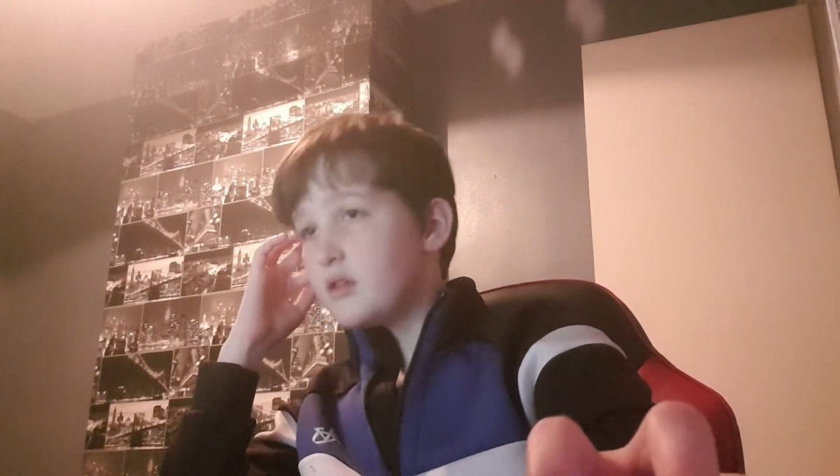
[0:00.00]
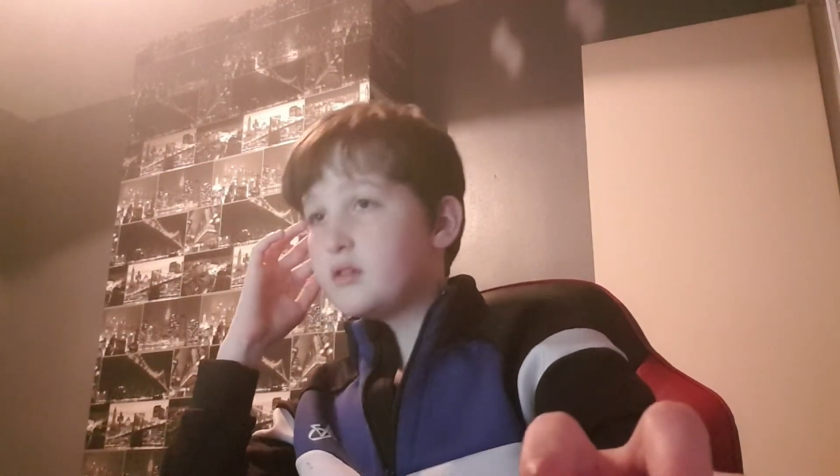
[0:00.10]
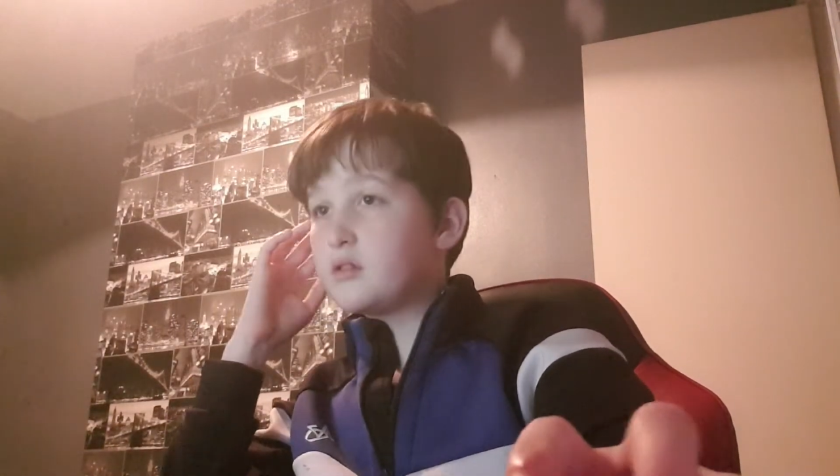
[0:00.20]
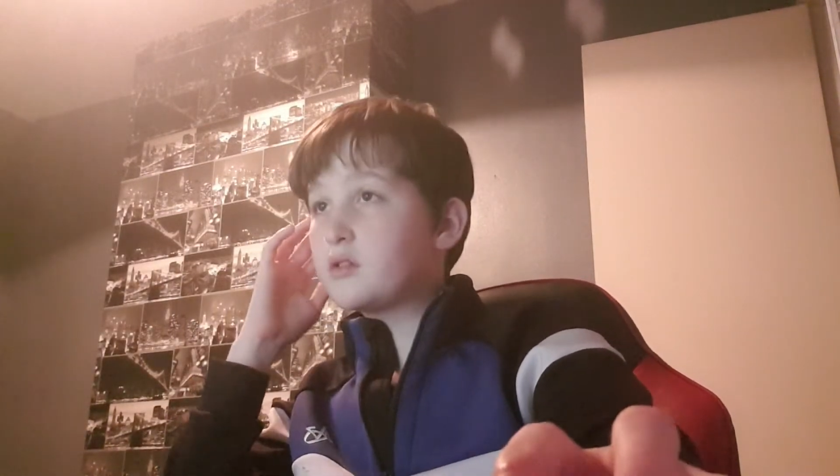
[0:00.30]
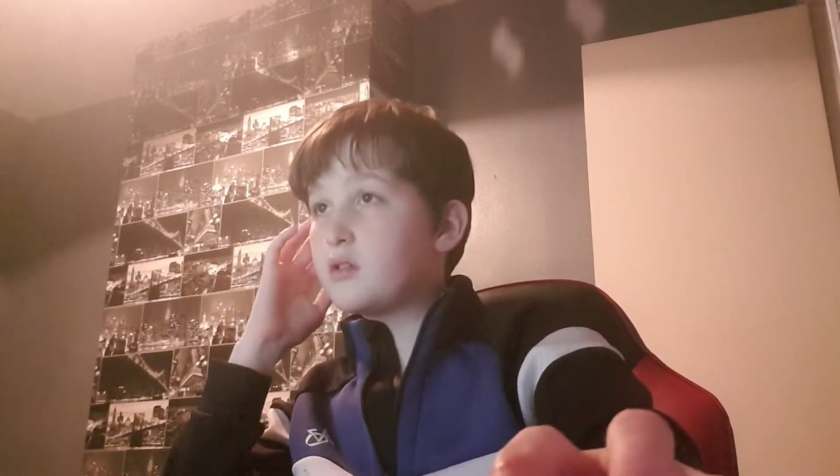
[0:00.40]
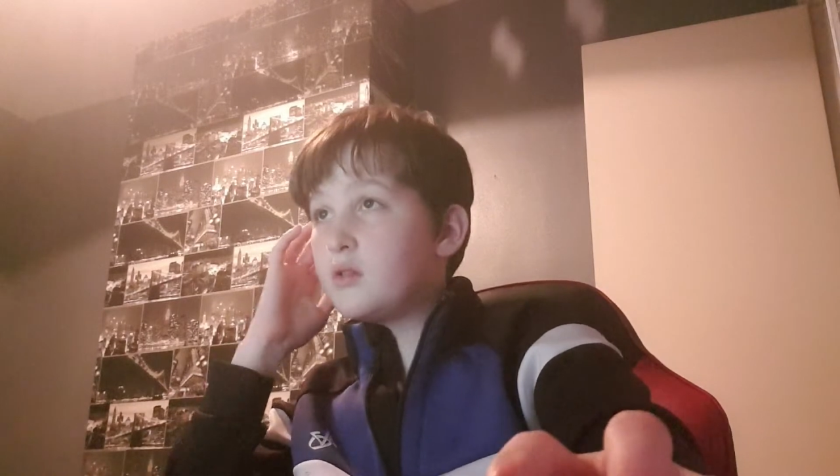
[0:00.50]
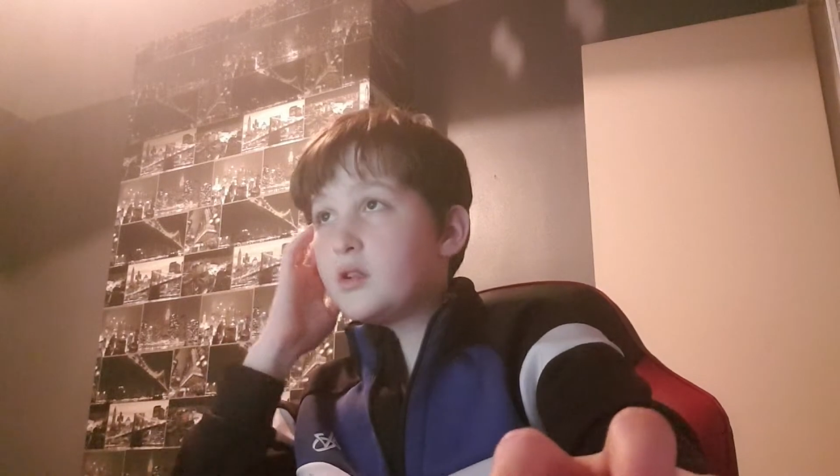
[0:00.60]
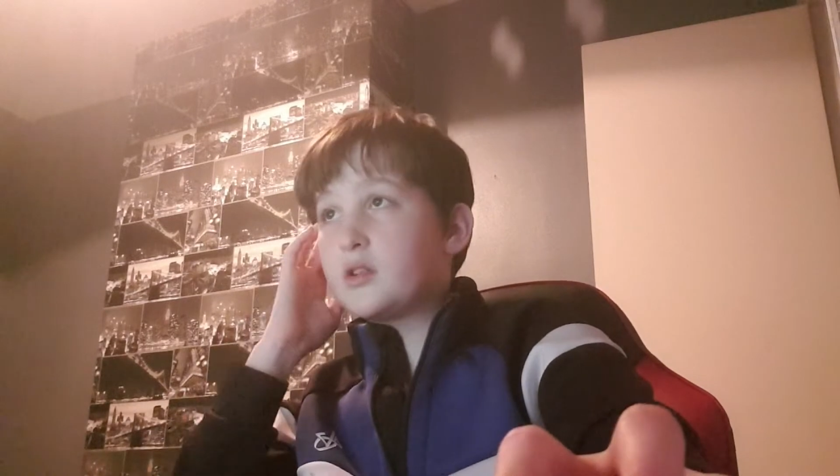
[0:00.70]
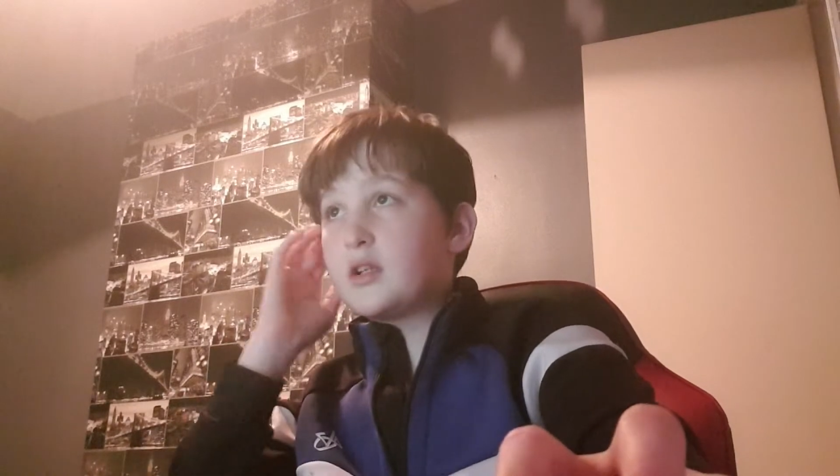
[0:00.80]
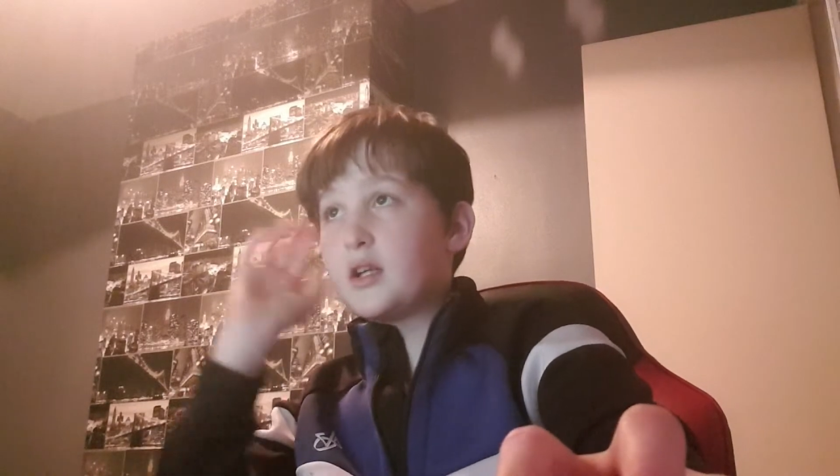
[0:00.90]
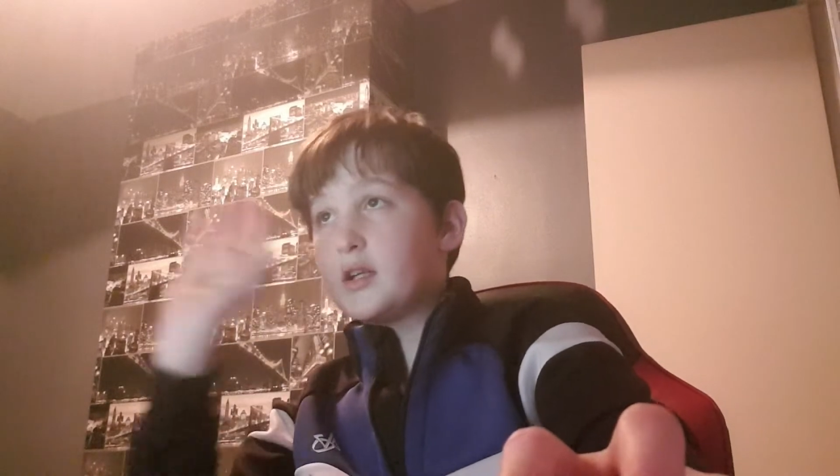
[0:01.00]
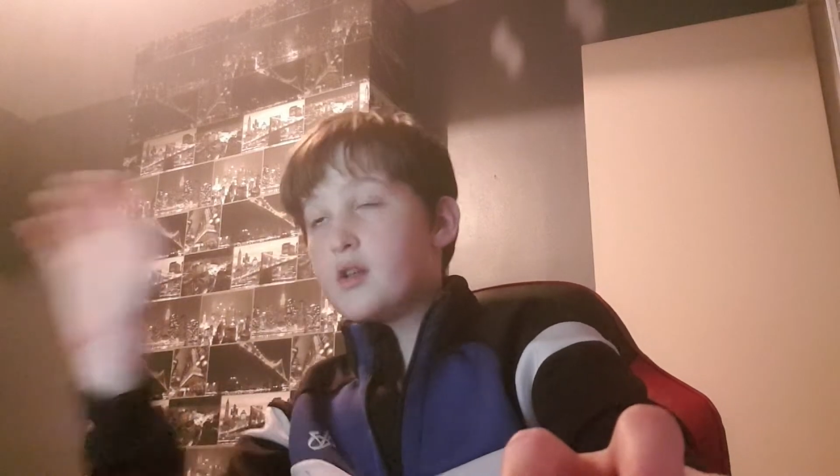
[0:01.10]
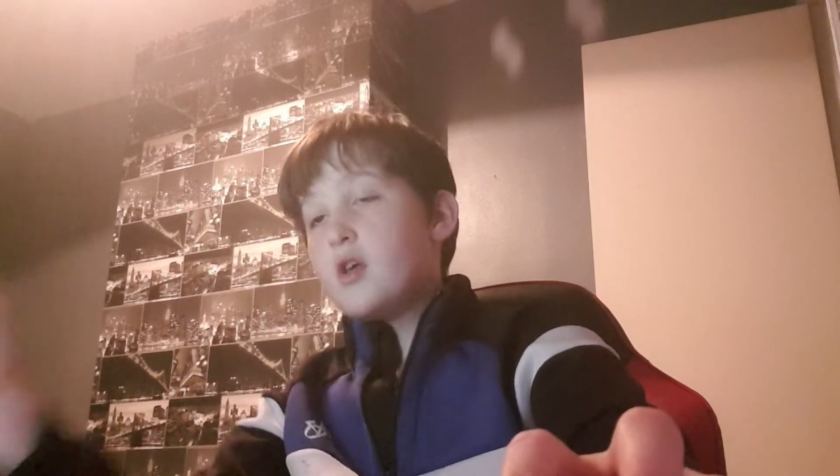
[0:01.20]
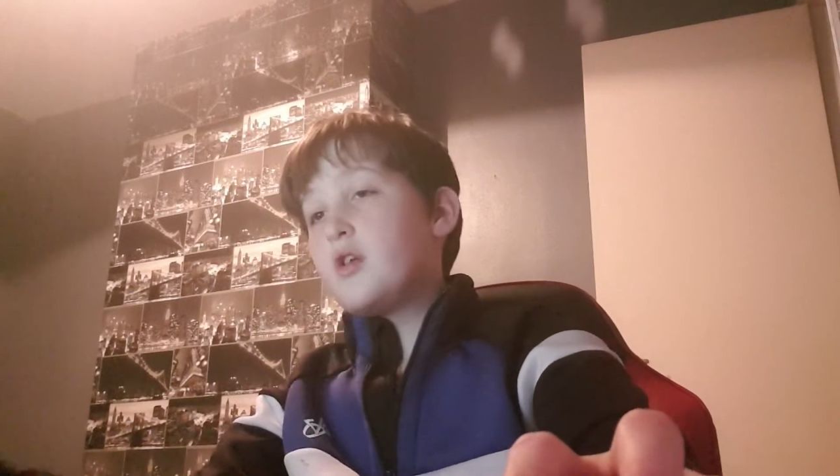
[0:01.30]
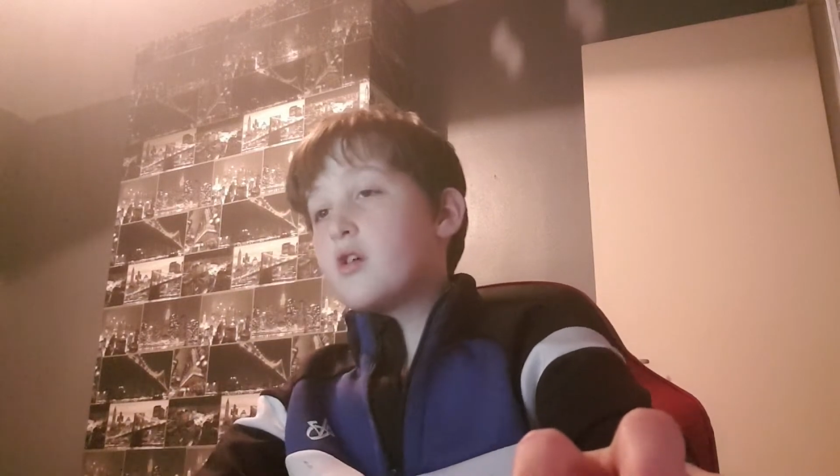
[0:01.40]
Now
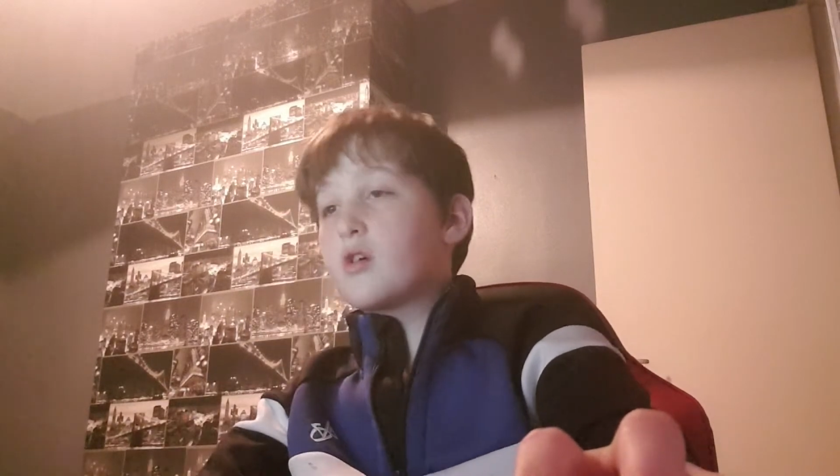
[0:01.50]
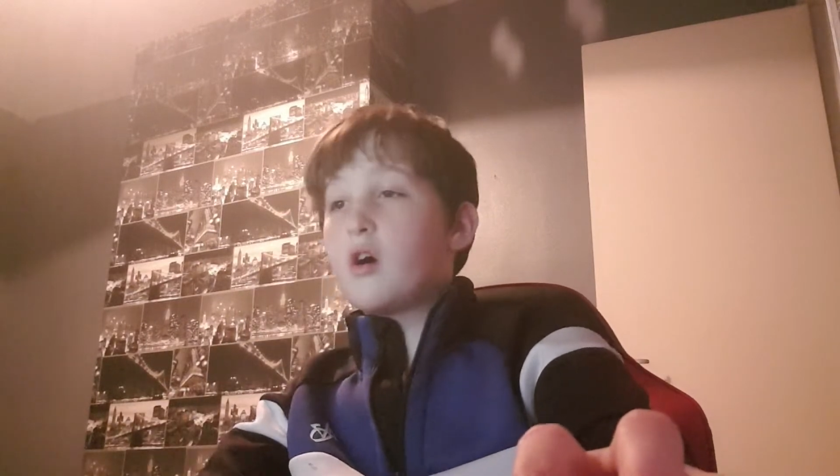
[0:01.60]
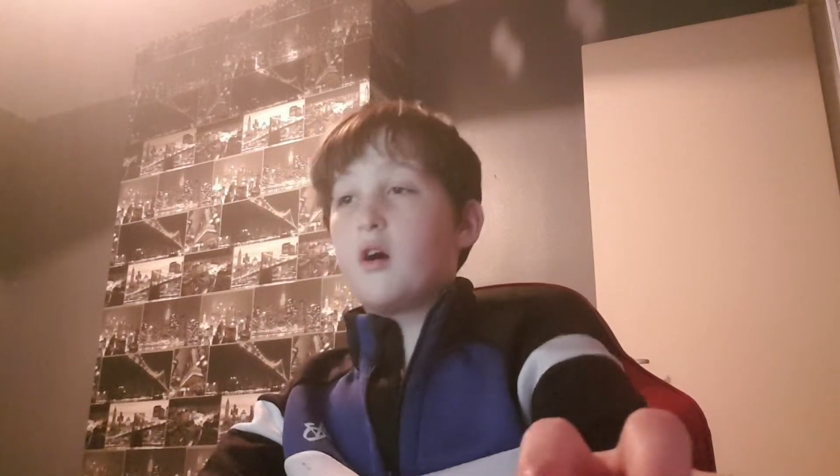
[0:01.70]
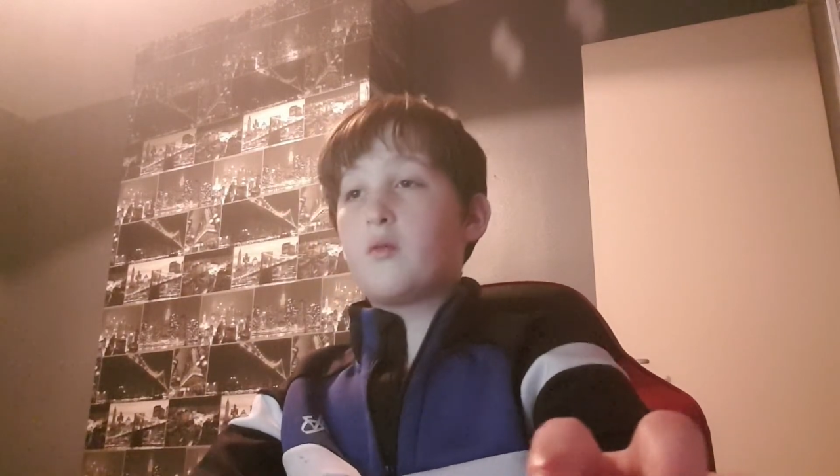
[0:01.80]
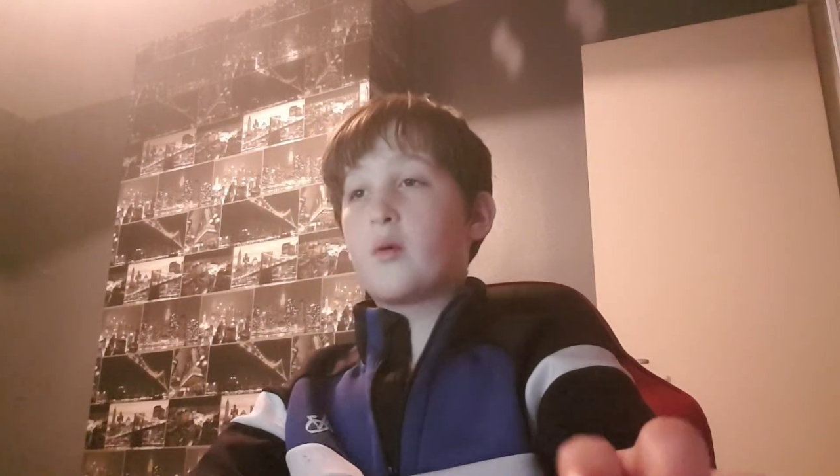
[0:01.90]
Thunderland, you go